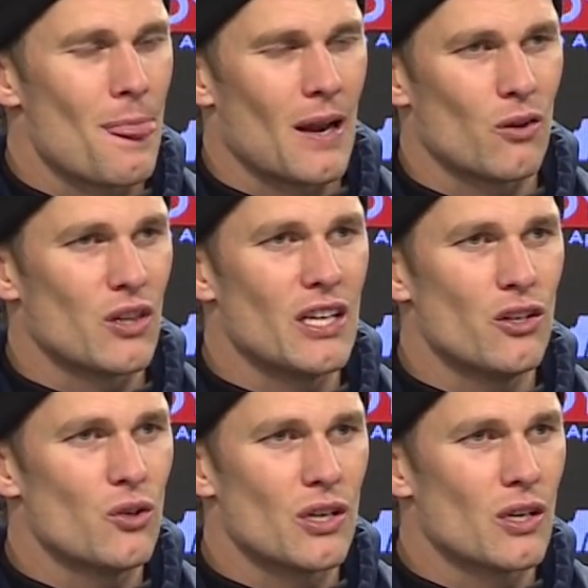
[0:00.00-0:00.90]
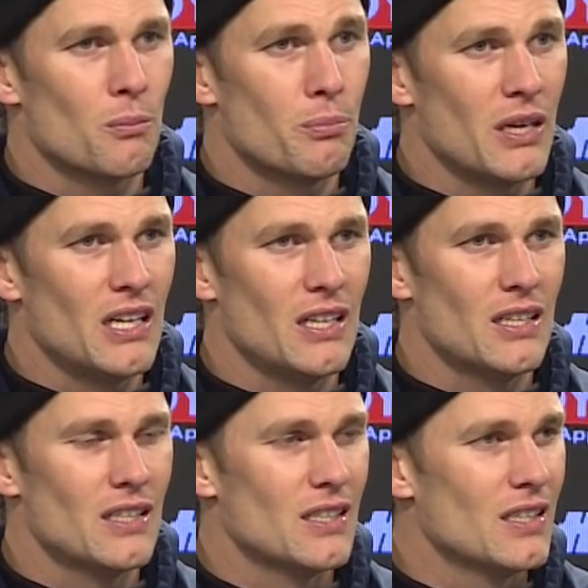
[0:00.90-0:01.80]
I don't think you can compete,
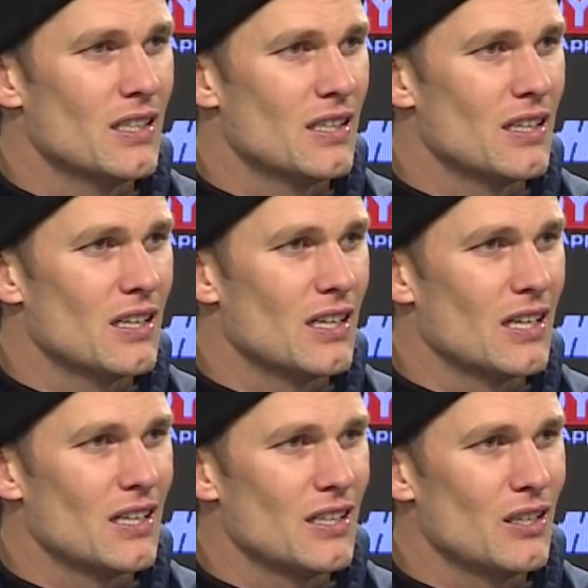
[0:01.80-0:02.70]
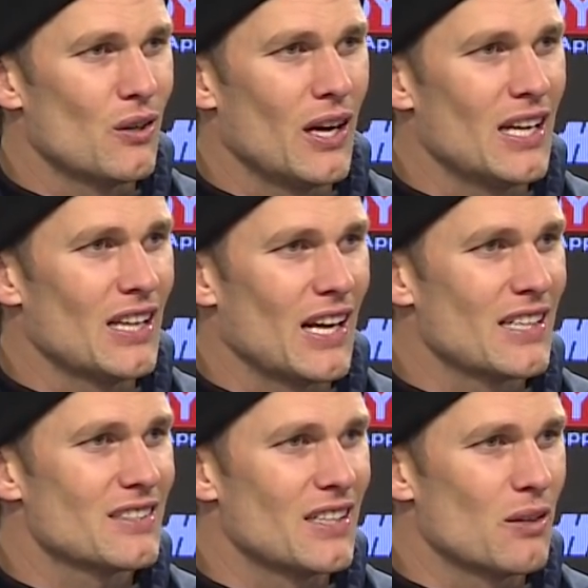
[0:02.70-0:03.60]
you know, any
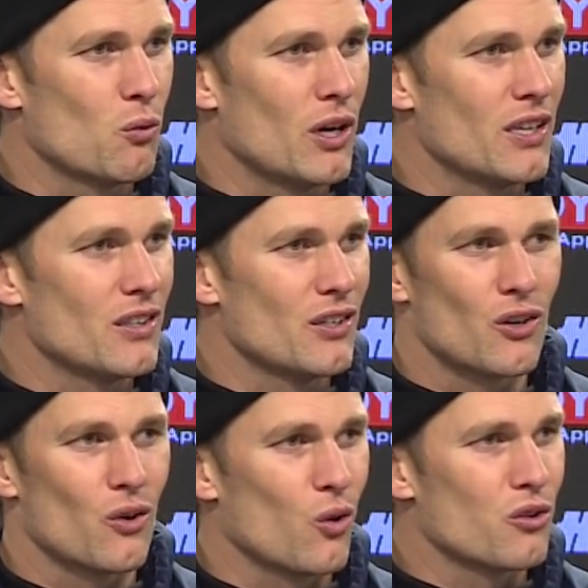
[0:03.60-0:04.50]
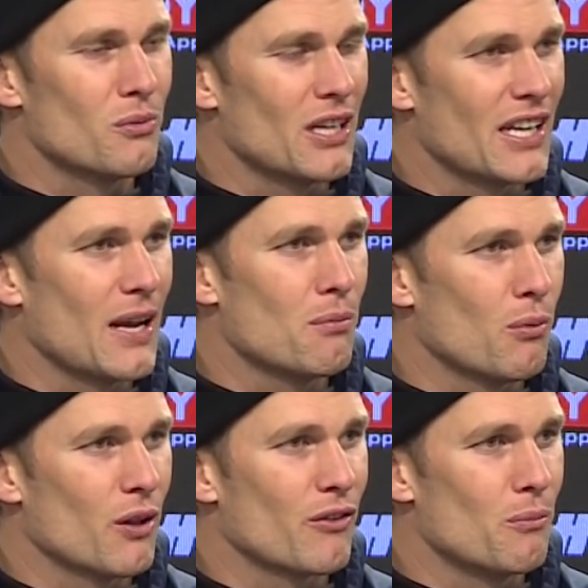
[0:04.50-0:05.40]
less than what you're ultimately
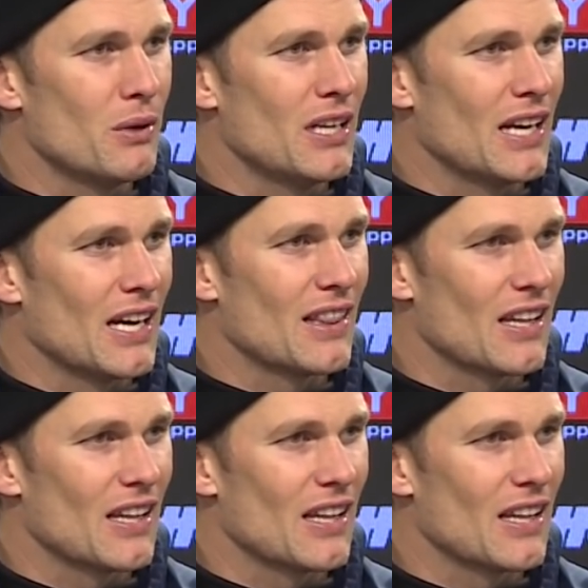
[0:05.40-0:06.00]
capable of competing at.